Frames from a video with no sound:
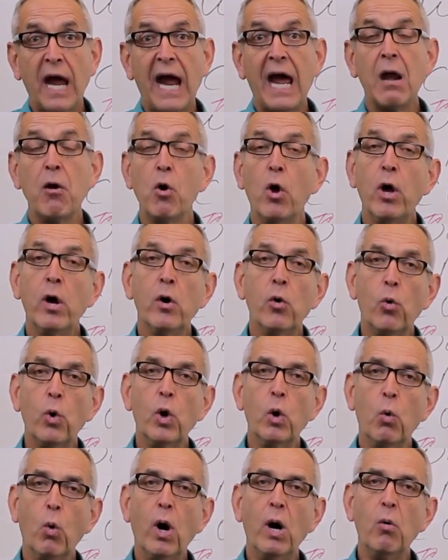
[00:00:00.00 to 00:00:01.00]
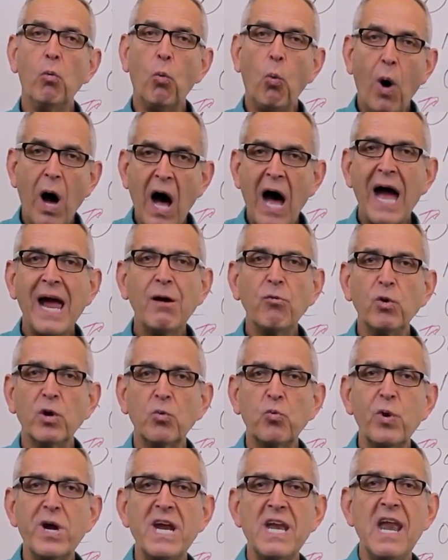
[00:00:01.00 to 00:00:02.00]
And why
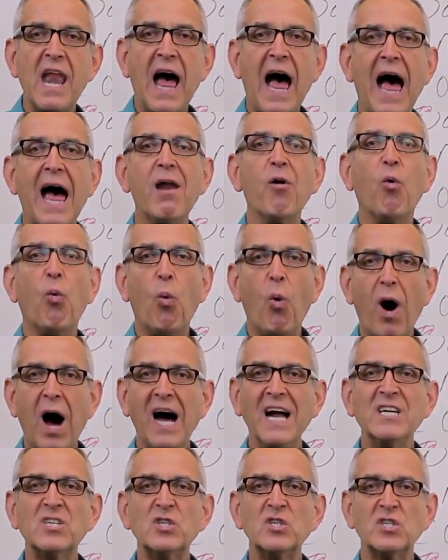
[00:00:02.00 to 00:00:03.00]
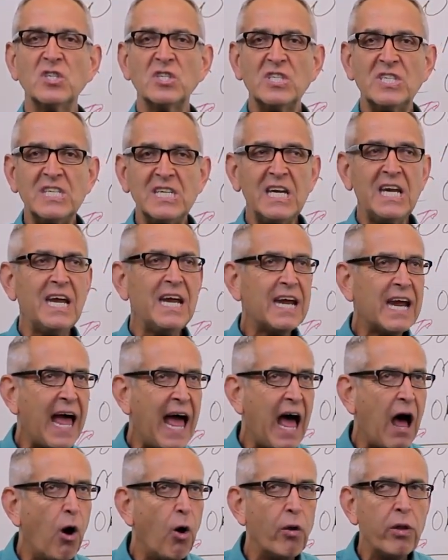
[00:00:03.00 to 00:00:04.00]
would we not want to seek
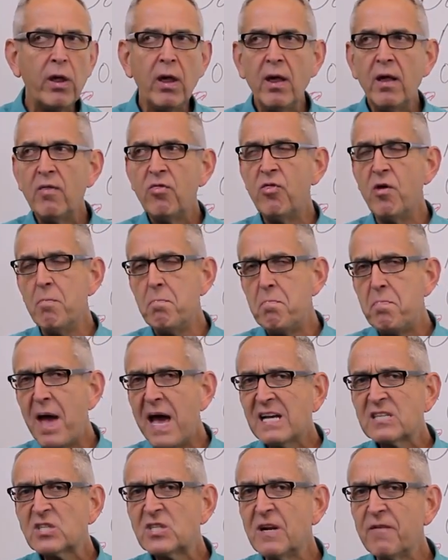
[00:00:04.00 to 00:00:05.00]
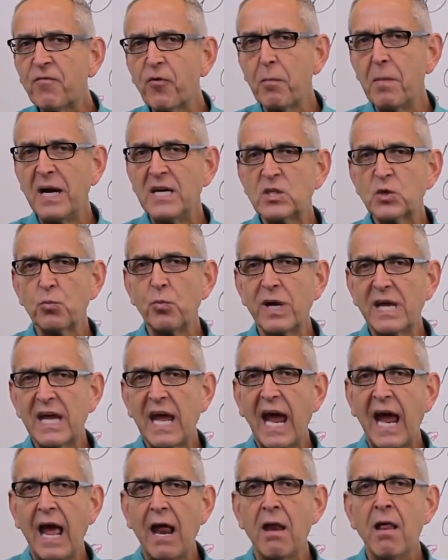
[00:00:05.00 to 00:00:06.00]
out the best information we
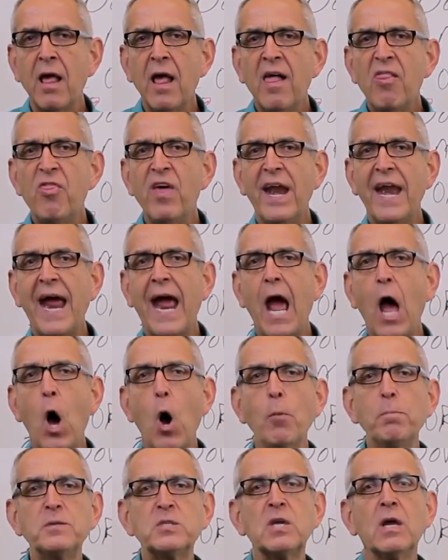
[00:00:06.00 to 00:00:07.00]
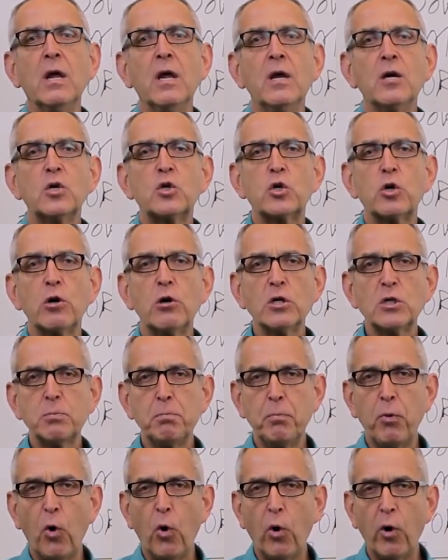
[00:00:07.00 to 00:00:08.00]
can that helps
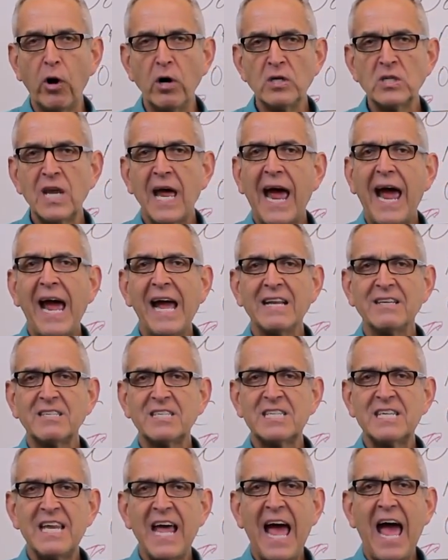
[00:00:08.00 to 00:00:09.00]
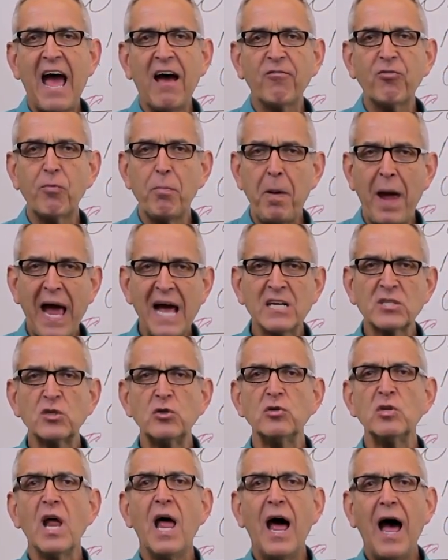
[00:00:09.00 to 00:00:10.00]
church boards and staffs,
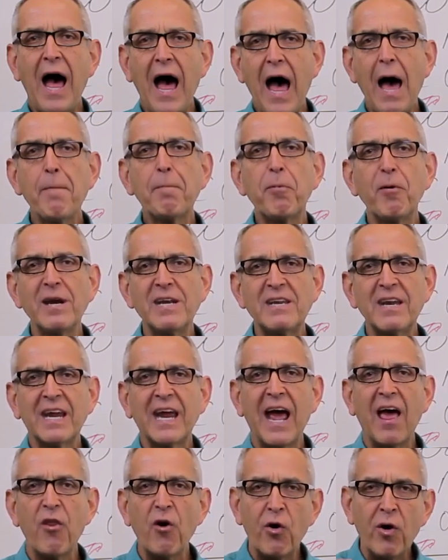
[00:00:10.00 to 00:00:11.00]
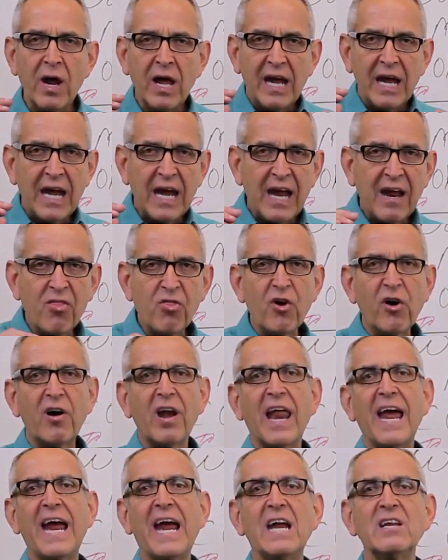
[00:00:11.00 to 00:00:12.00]
pastors, operate together in
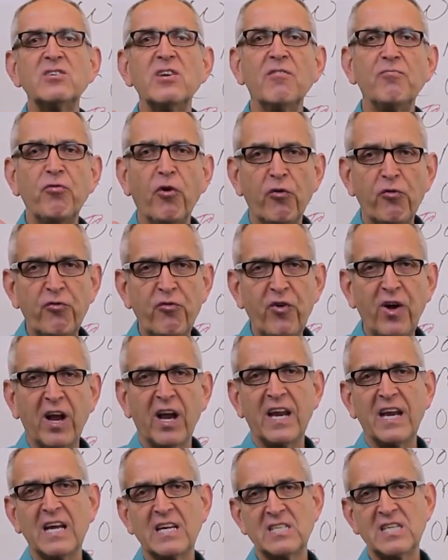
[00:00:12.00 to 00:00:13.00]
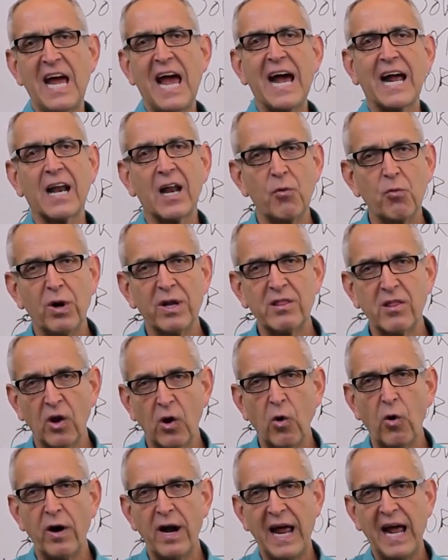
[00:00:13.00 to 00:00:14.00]
their lanes and fulfilling exactly what
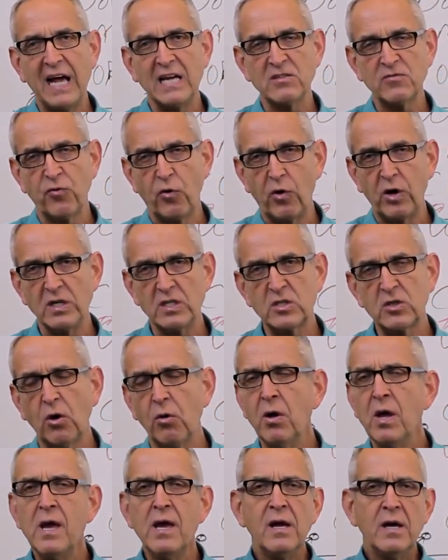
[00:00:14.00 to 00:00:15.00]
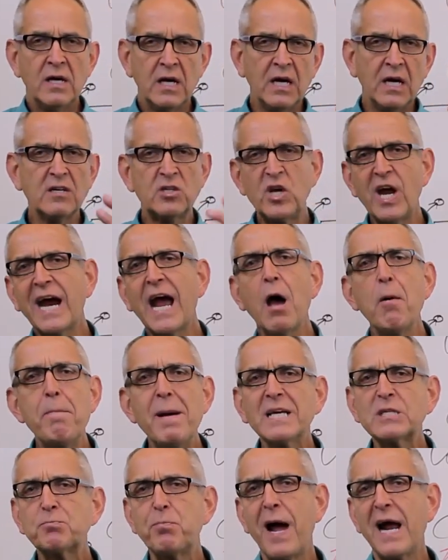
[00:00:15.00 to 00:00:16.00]
the Lord has for us? So check
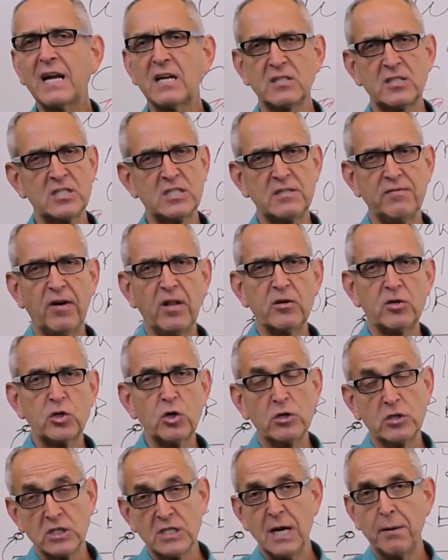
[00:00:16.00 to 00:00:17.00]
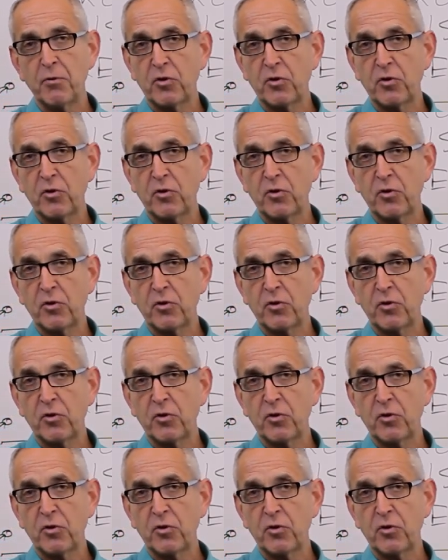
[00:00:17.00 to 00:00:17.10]
out best practices of other churches.